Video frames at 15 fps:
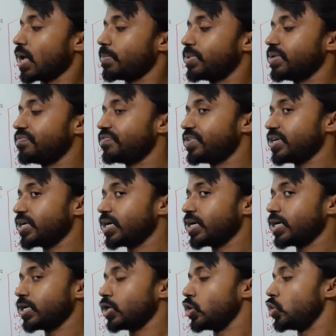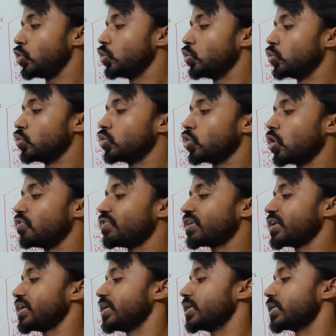am lifting a load
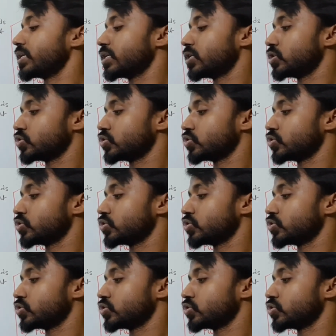over here.